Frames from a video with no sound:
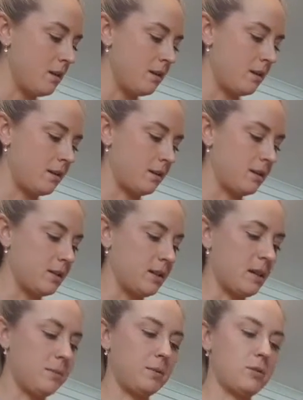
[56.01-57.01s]
Now there's a
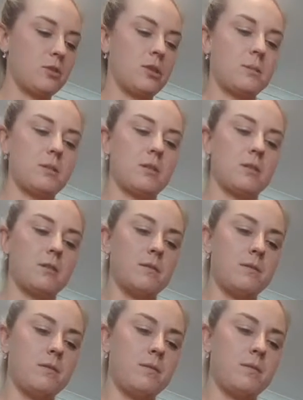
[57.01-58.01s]
couple drops
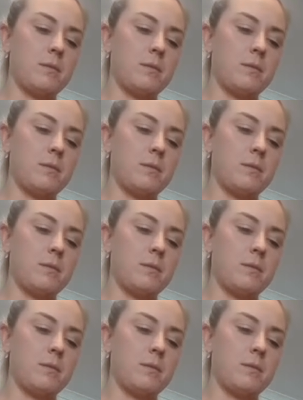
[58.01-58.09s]
of,